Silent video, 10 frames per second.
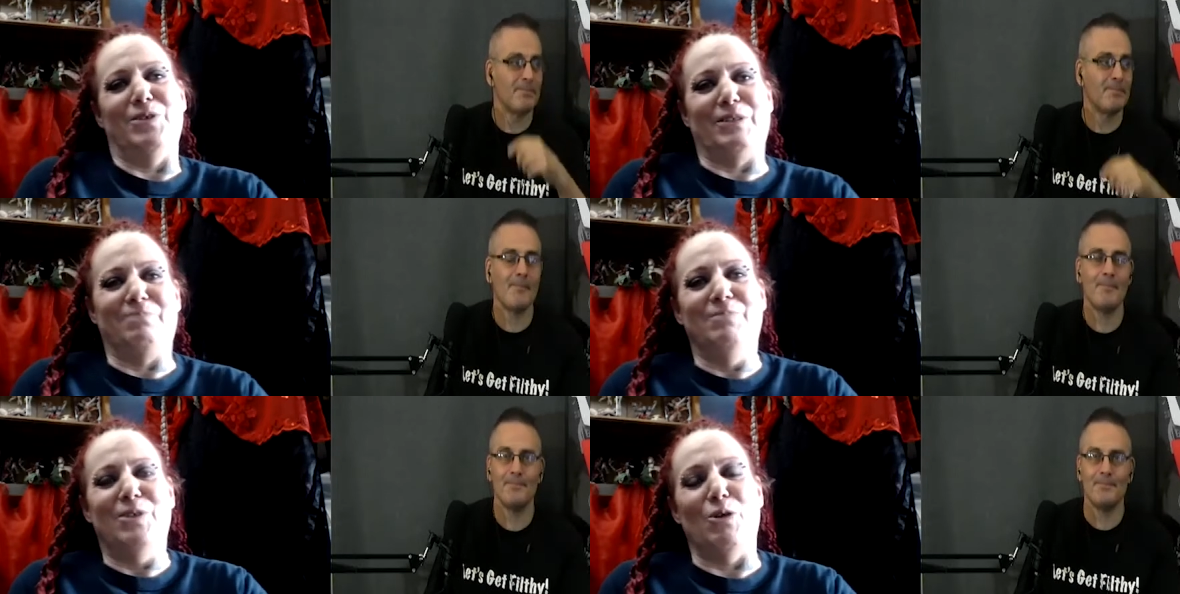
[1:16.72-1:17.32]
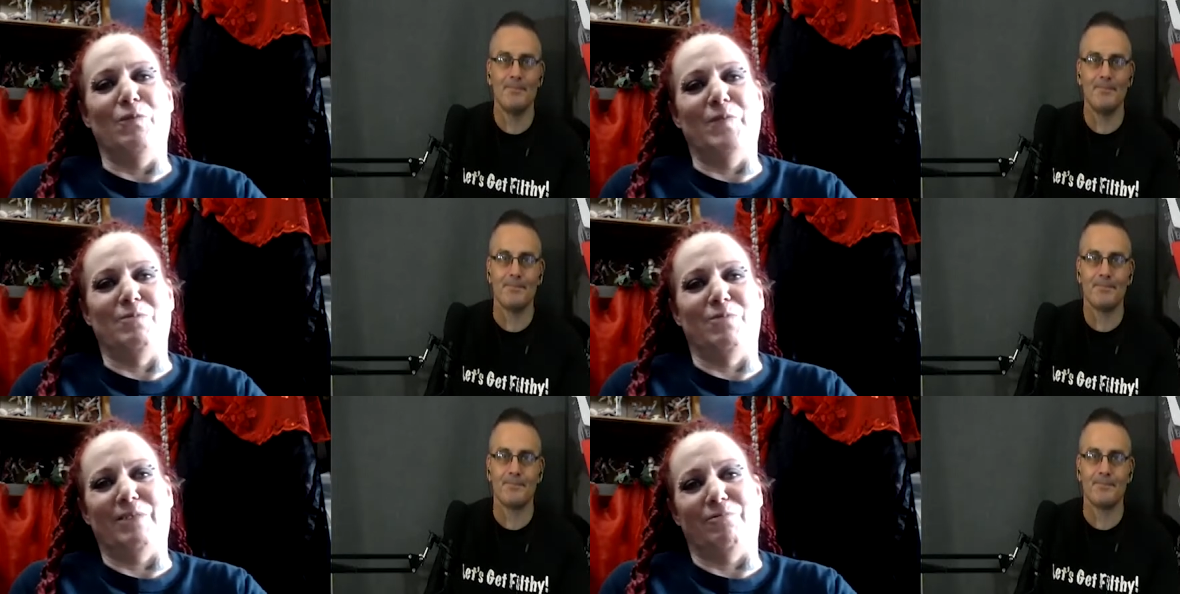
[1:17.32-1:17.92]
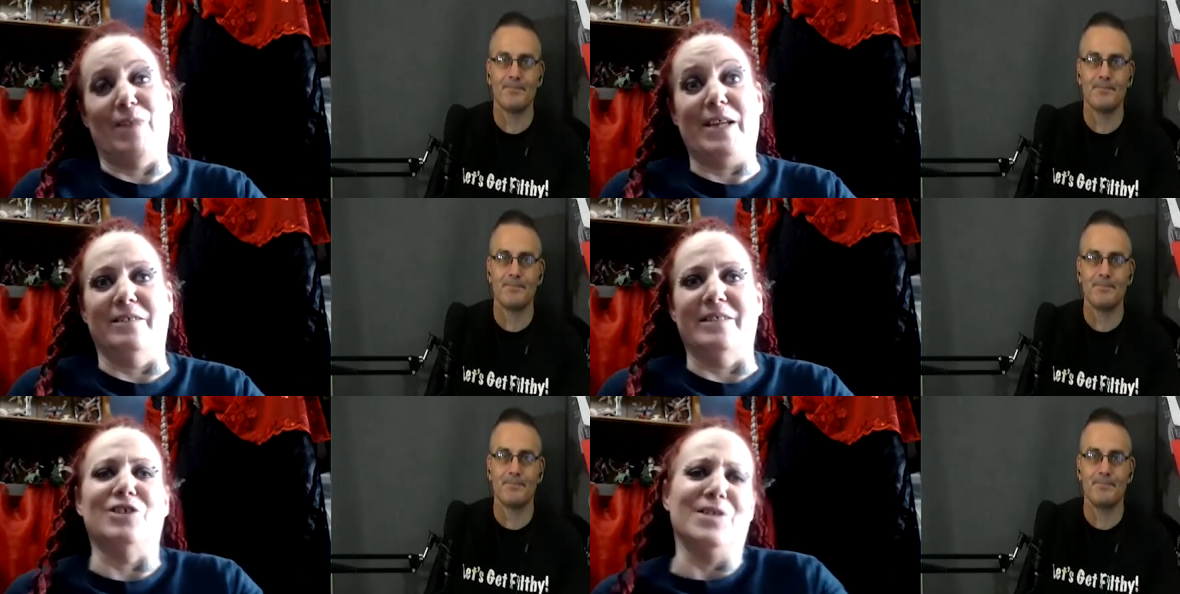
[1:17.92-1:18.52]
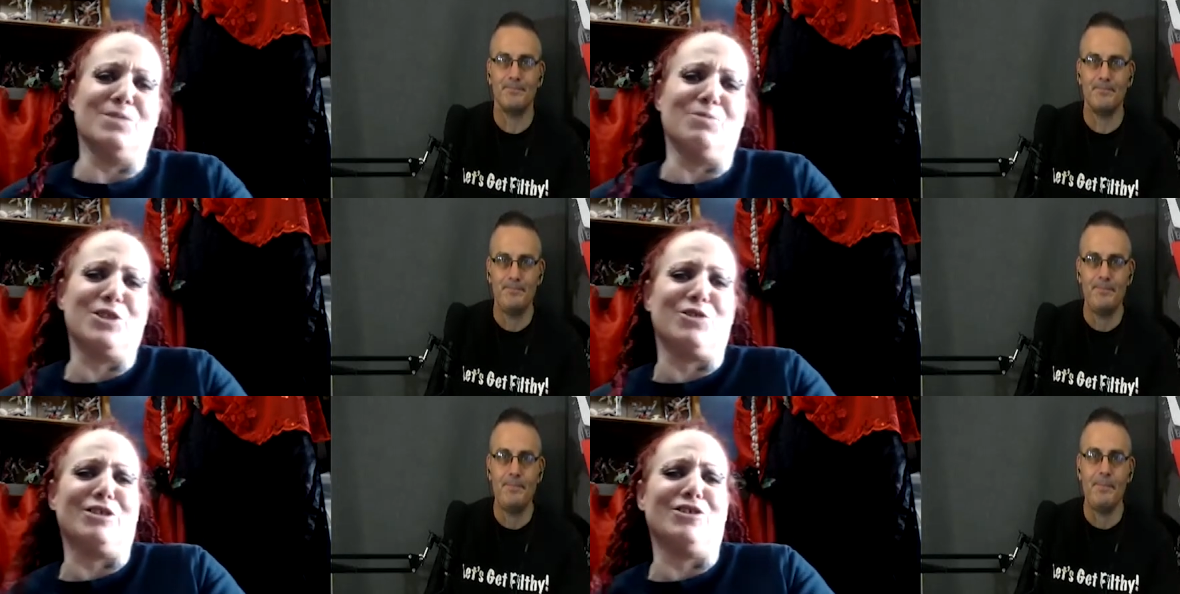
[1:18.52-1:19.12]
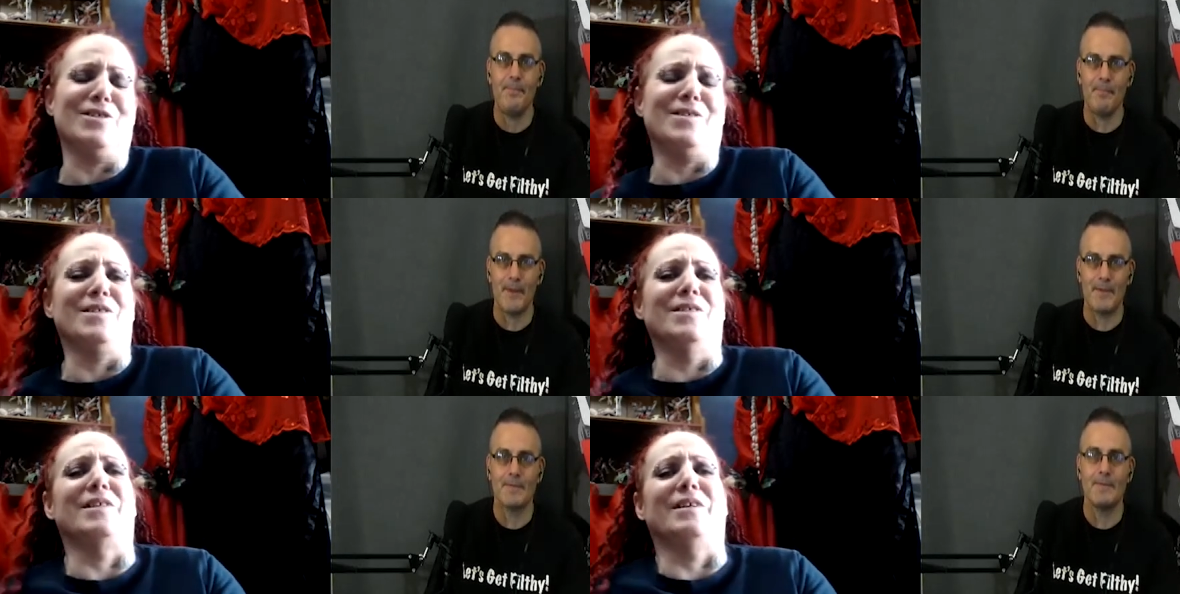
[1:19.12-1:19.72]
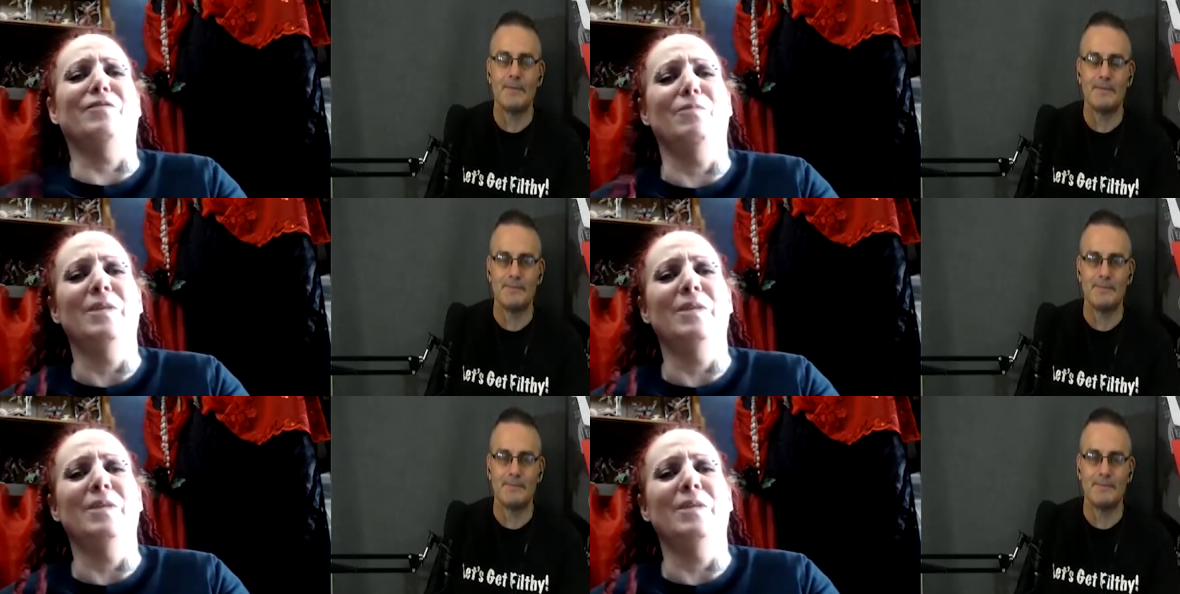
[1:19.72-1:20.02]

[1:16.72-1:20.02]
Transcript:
Speaker 1: to COVID re- regulations and restrictions and stuff.